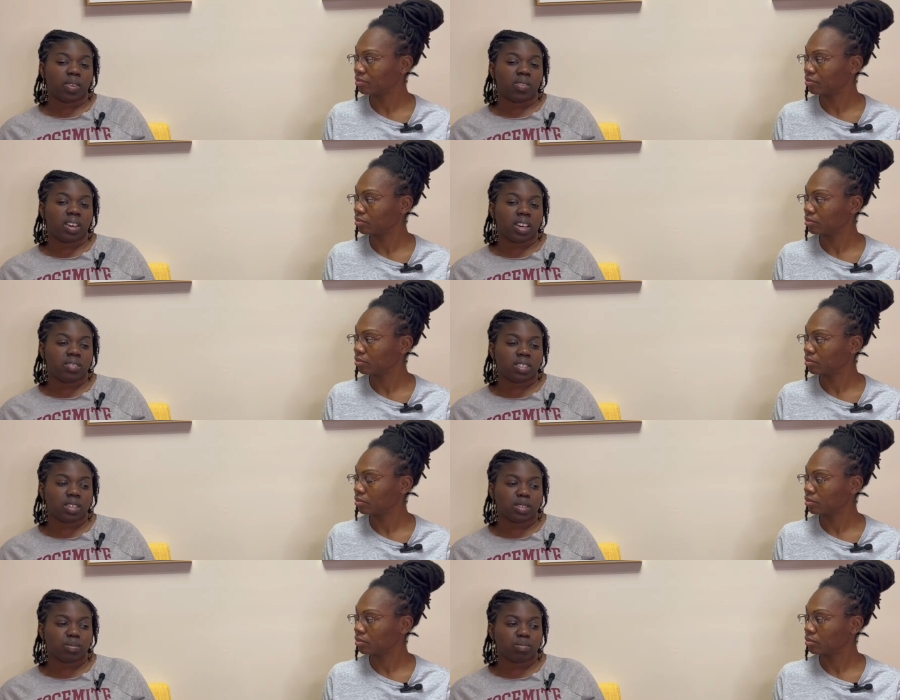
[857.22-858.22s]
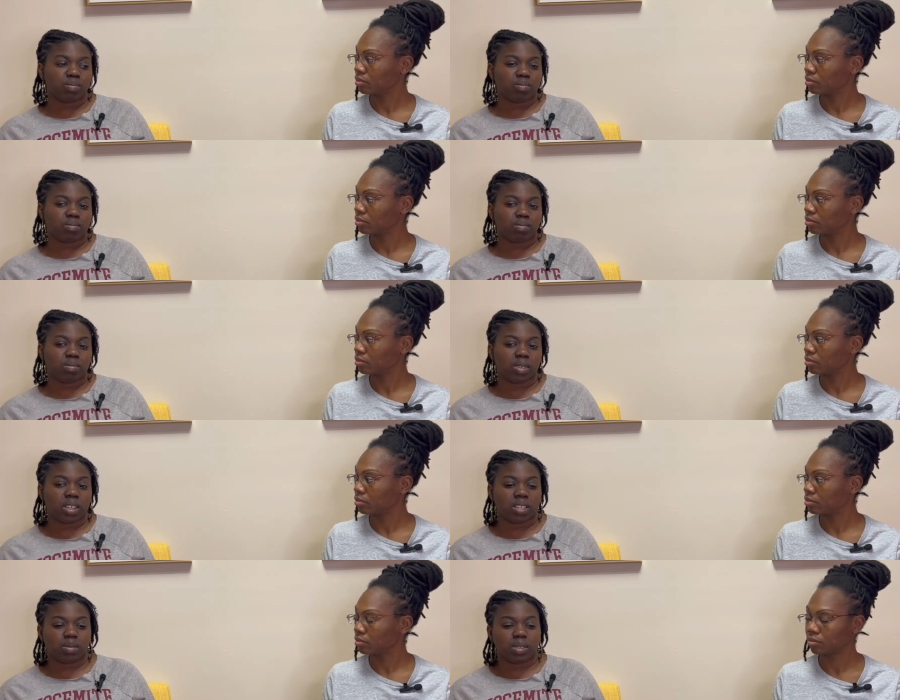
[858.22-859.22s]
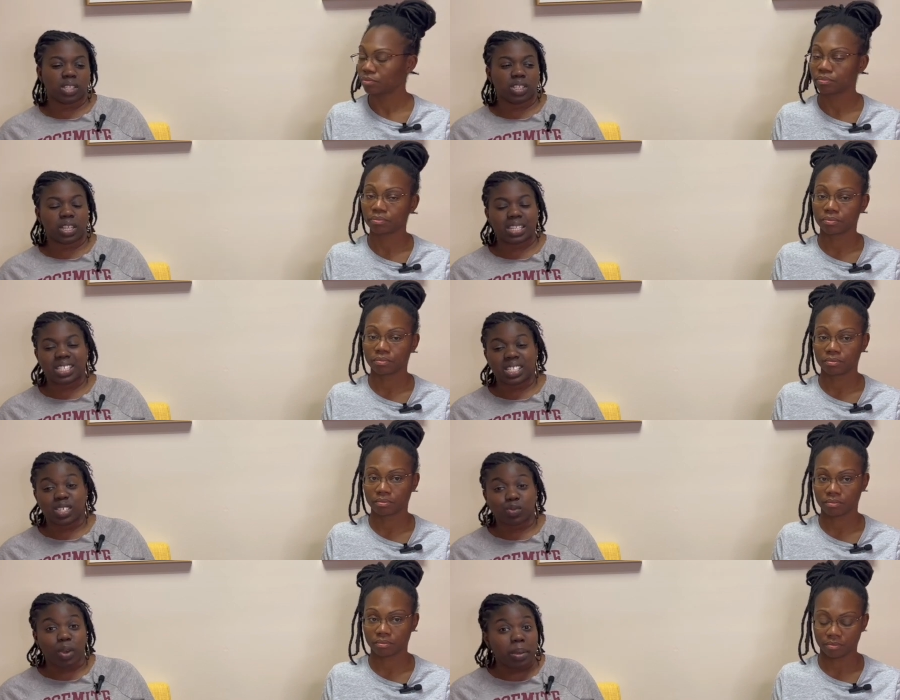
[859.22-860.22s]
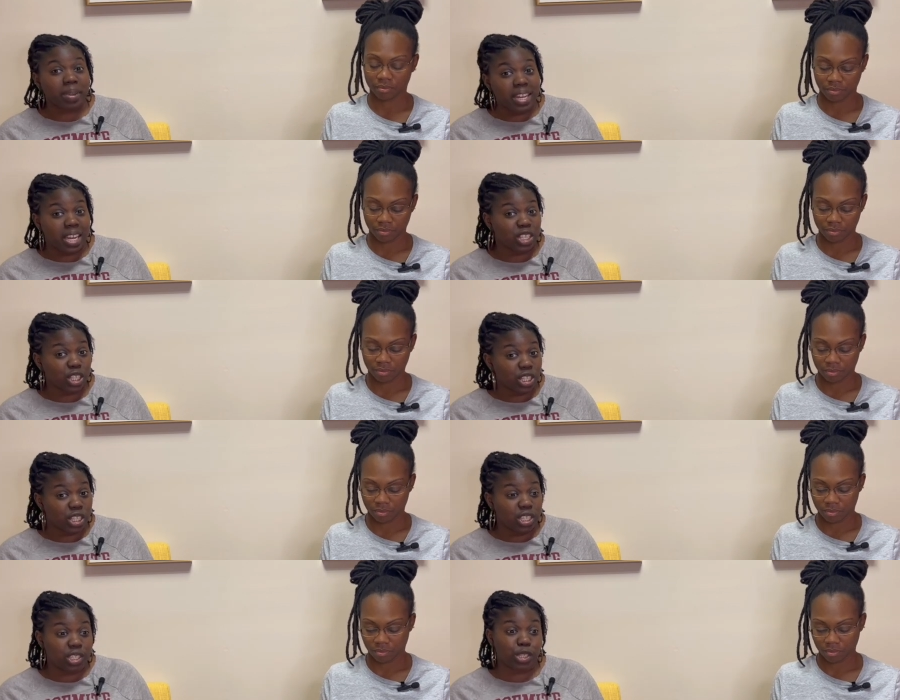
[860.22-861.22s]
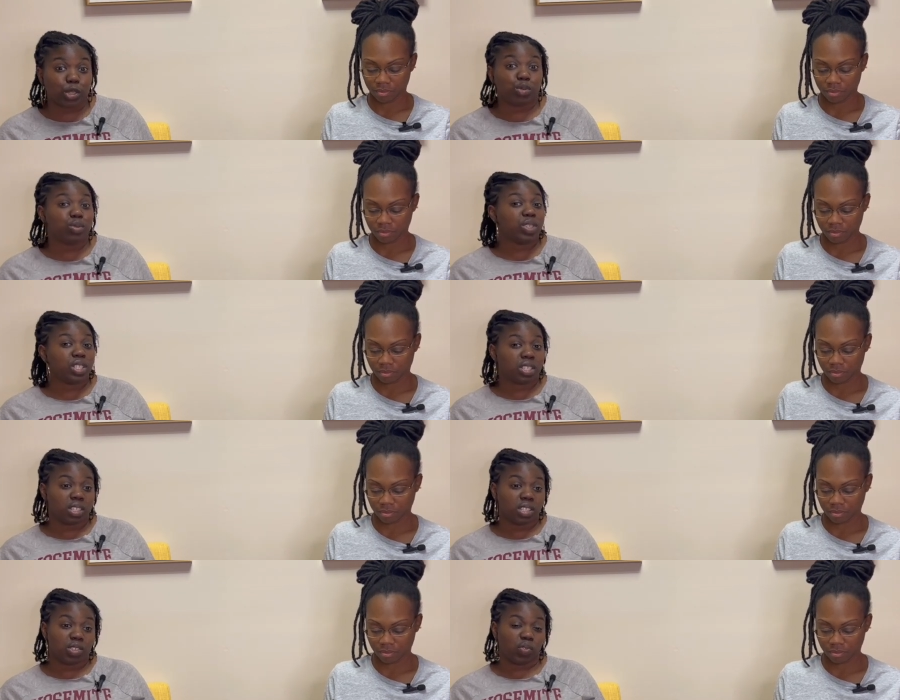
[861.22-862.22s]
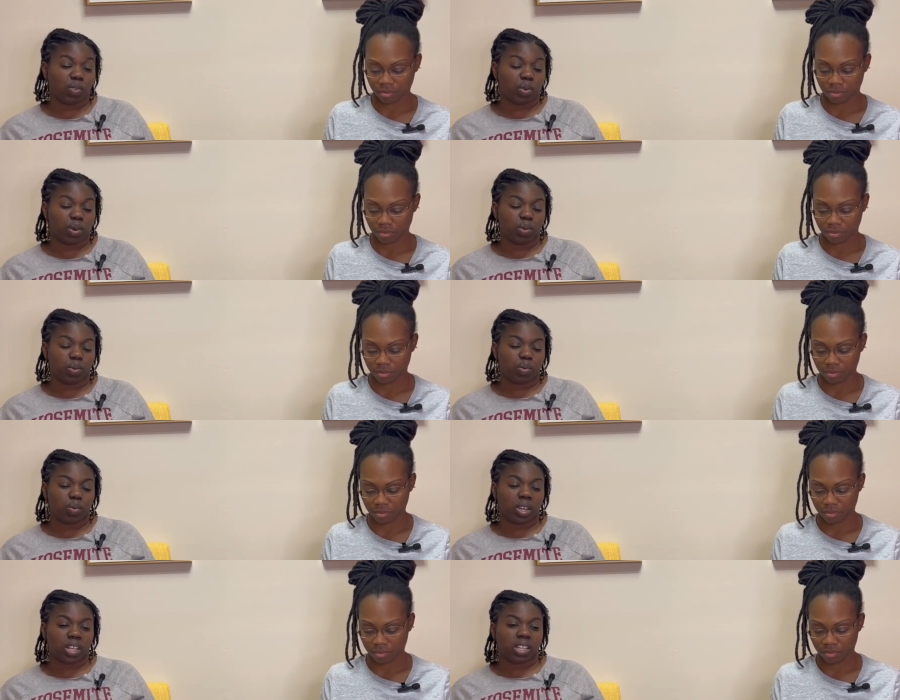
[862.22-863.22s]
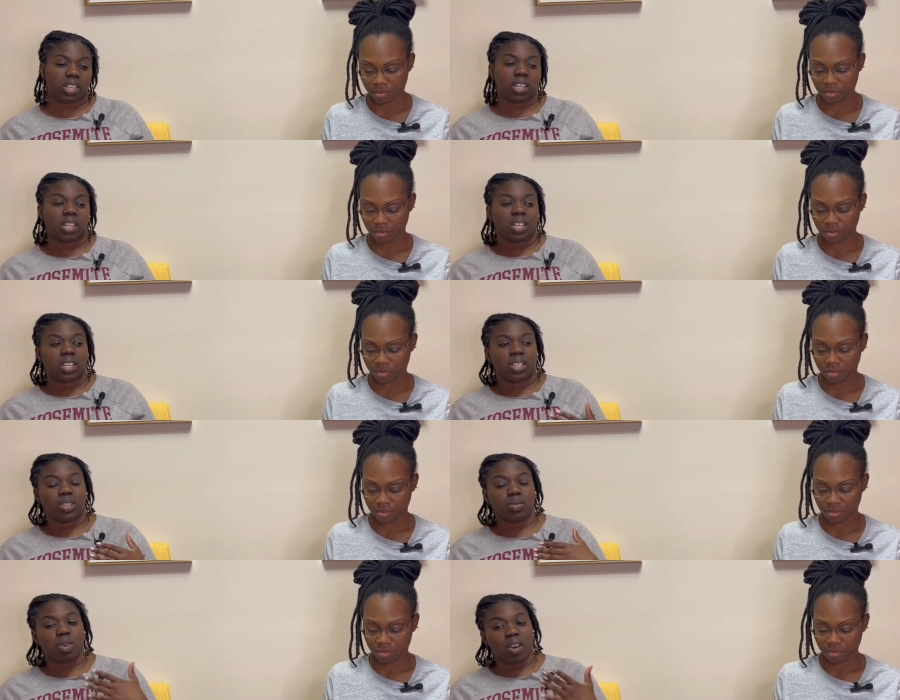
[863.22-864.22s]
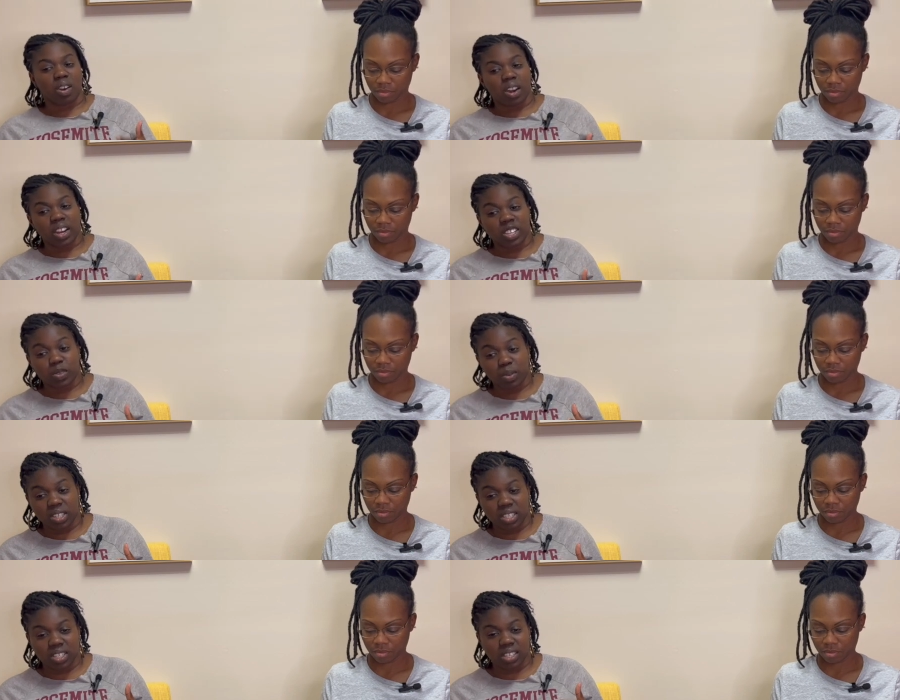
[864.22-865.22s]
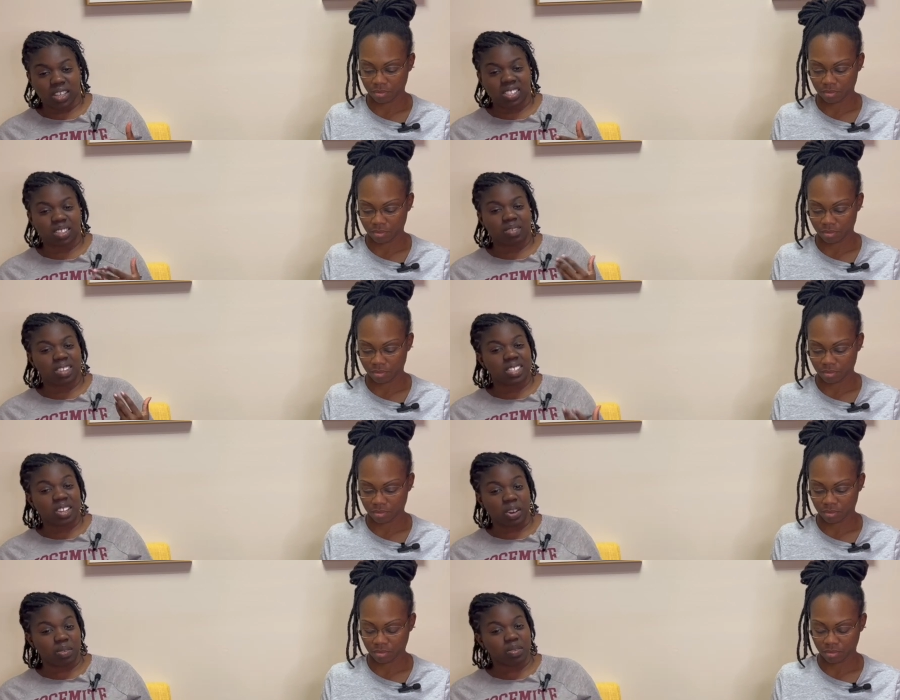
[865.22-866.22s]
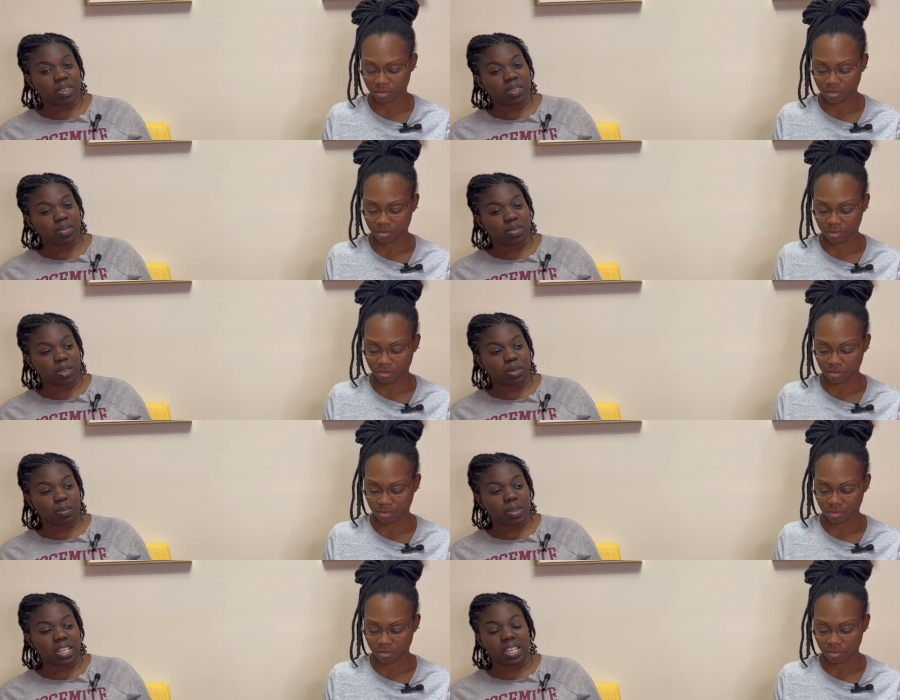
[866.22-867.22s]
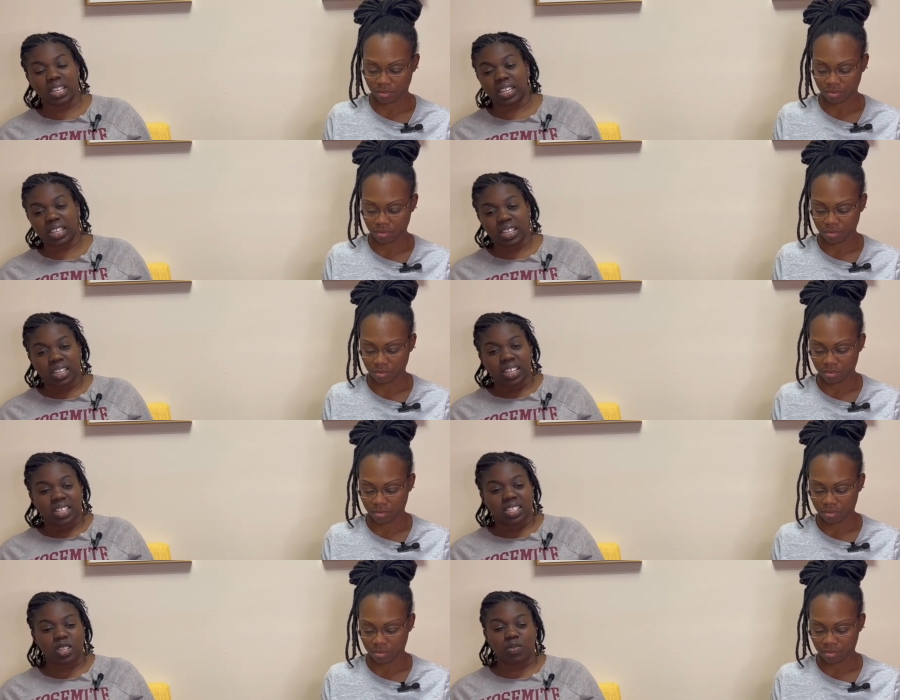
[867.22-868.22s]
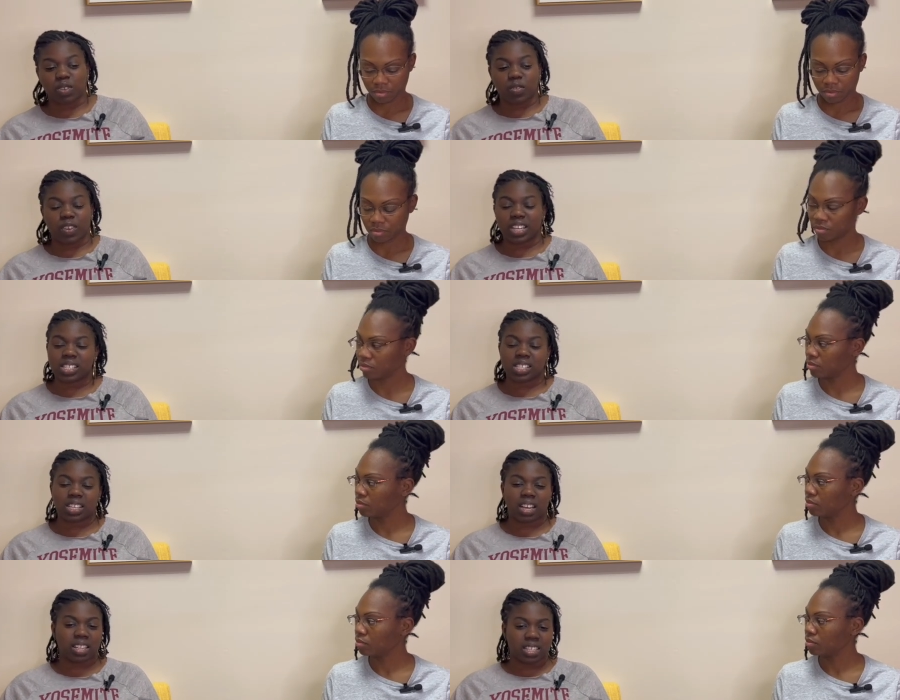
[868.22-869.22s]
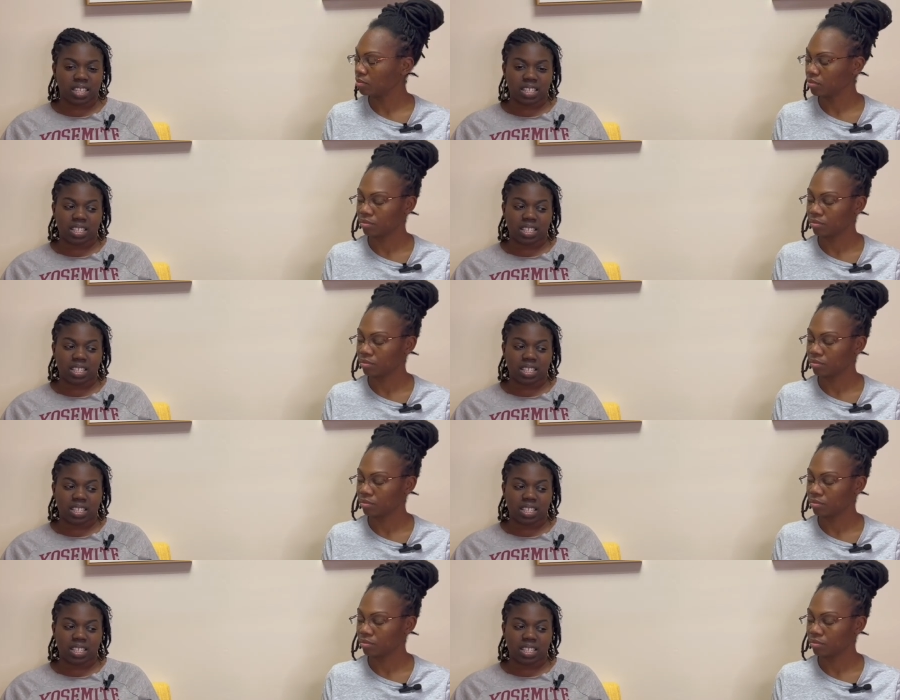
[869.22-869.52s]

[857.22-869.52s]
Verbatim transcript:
Speaker 1: We have some suggestions, recommendations, solutions for when you are experiencing some discomfort from eating stuff in your face this holiday